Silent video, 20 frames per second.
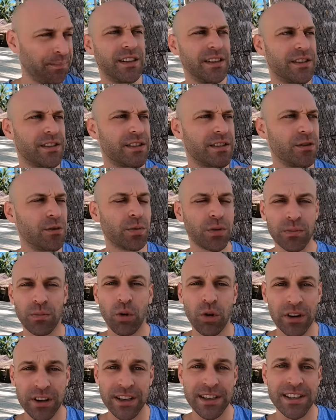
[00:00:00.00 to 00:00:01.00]
It's super
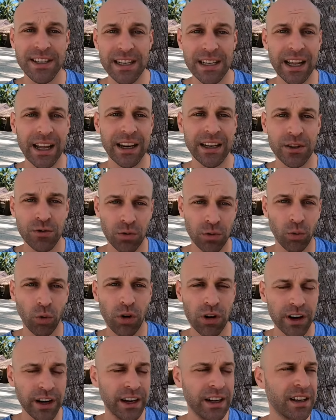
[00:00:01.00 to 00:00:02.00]
important to see that. It's
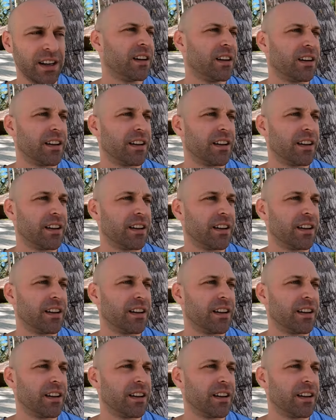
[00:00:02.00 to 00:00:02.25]
rewarding.